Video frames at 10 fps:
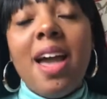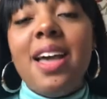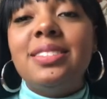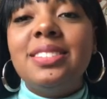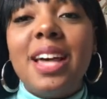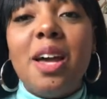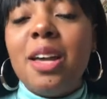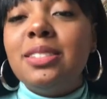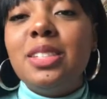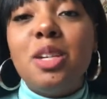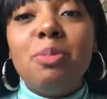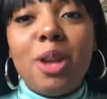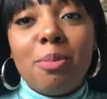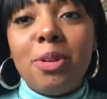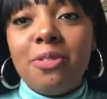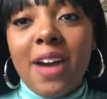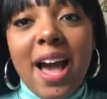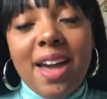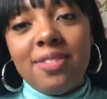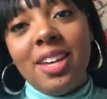And, step, and tip number
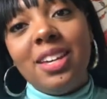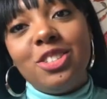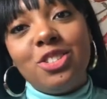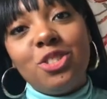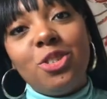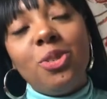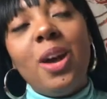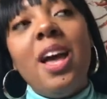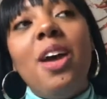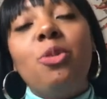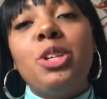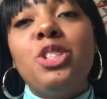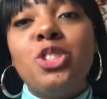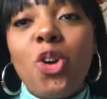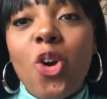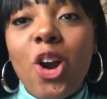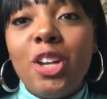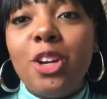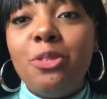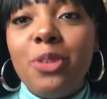five is to restore
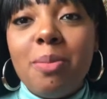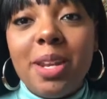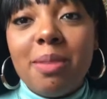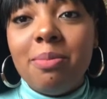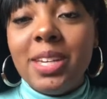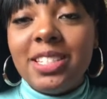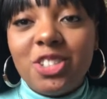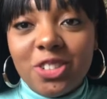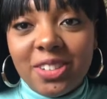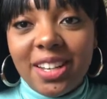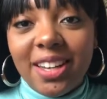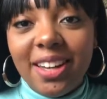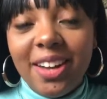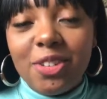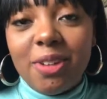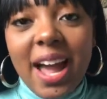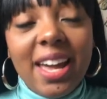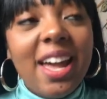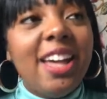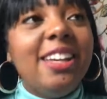your feminine mystery. right?